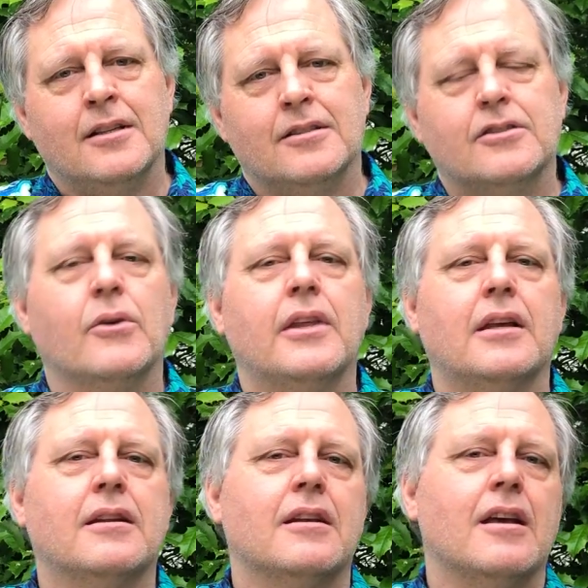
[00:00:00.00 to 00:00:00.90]
so
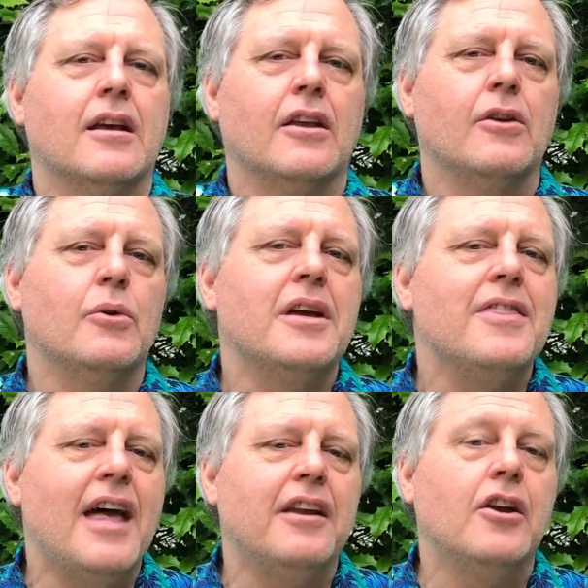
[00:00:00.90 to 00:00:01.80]
that you can
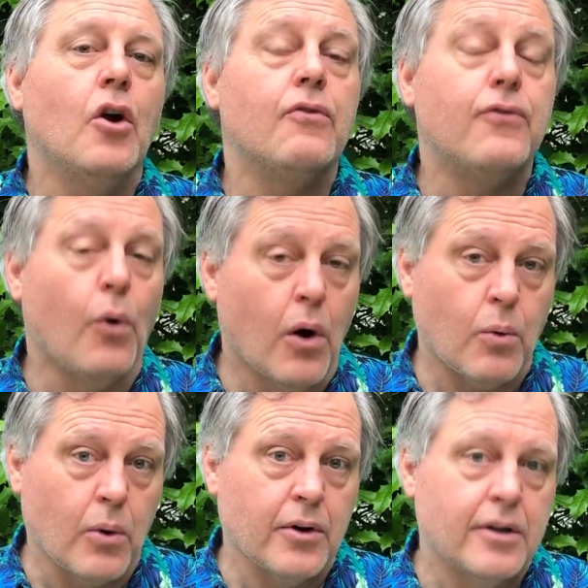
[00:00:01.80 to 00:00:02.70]
then go
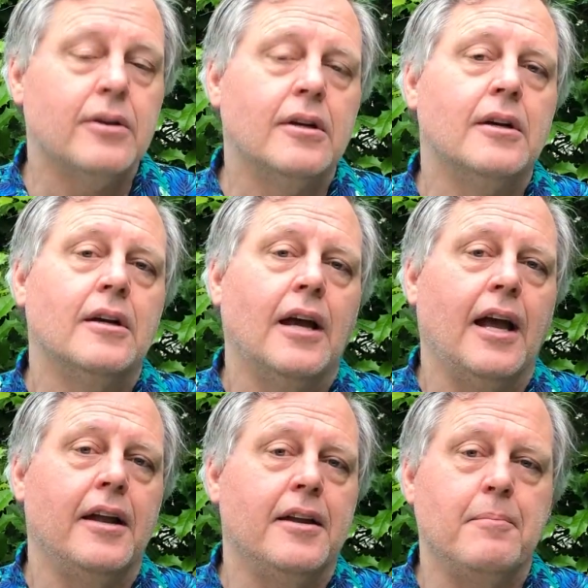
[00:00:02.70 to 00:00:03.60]
forward
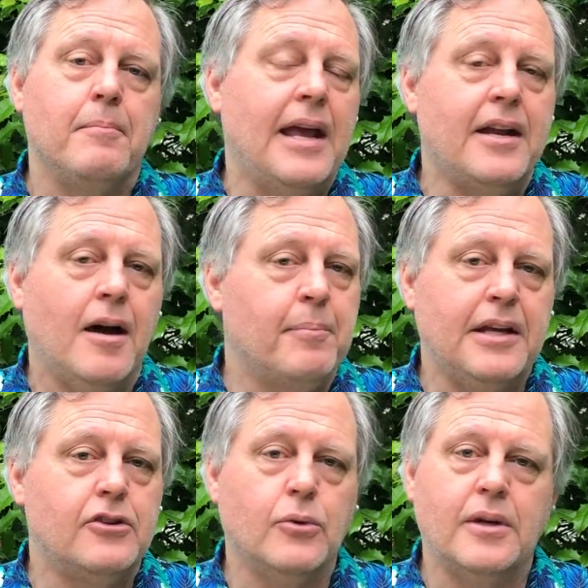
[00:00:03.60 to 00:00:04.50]
and may not
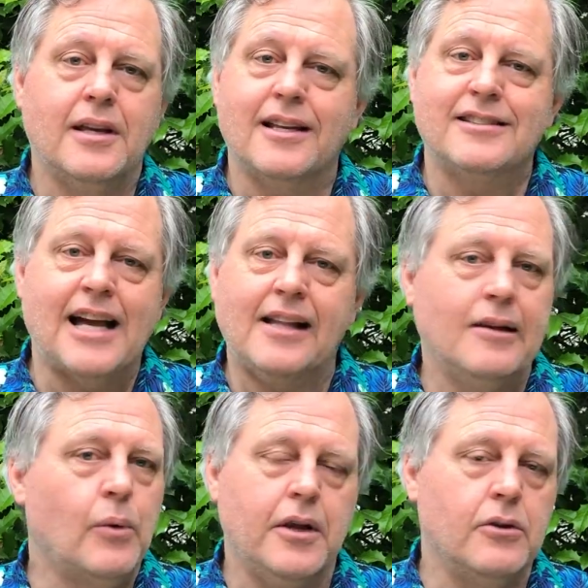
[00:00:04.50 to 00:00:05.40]
be doing exactly
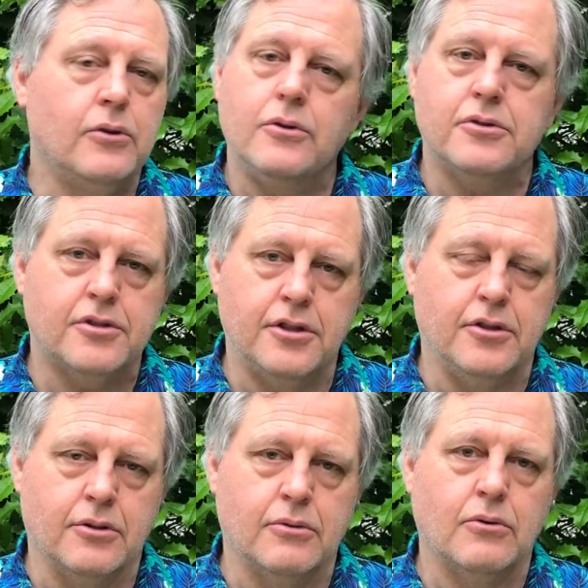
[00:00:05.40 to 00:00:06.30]
what you used to
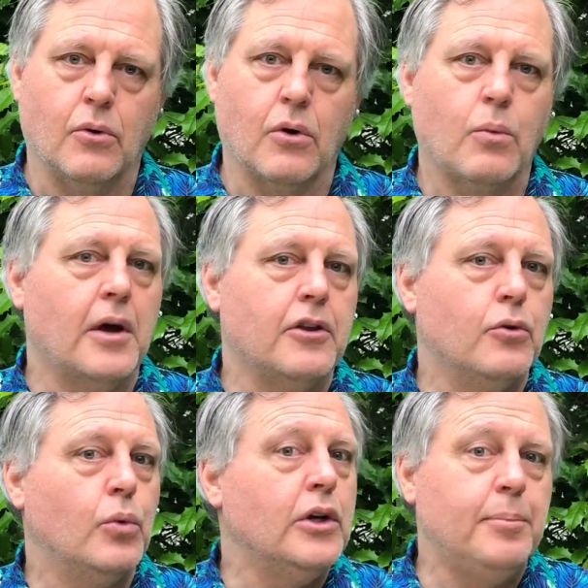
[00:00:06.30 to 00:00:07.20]
do or what you
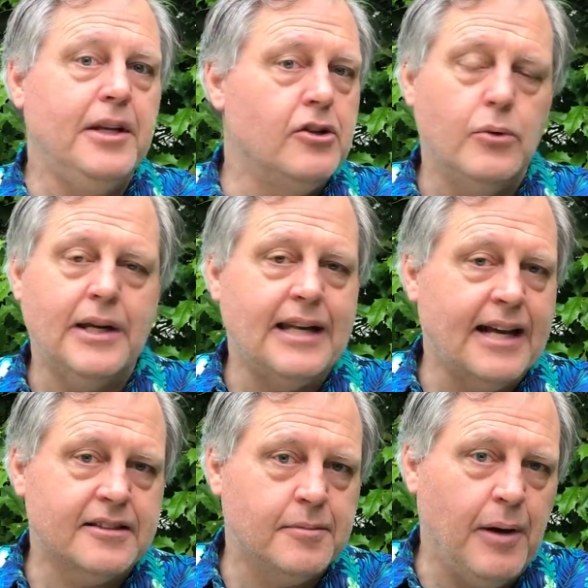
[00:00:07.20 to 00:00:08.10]
will be doing
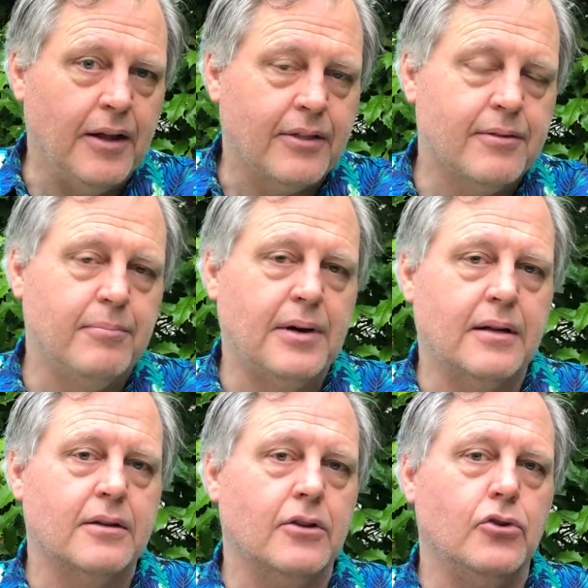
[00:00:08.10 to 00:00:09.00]
next month,
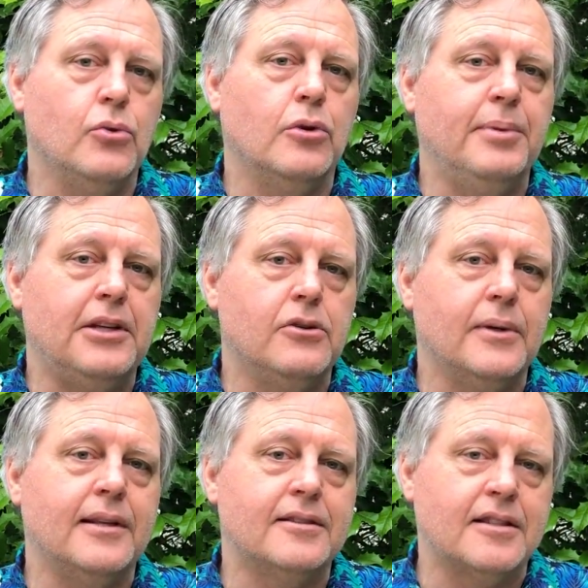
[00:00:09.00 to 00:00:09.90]
but you will be
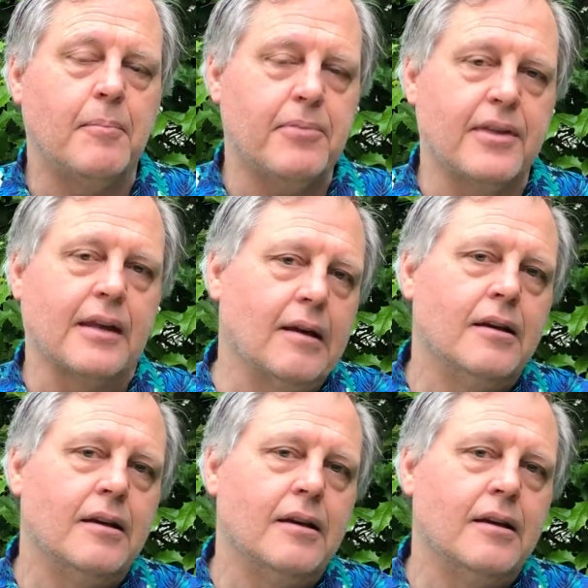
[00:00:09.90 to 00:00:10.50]
doing something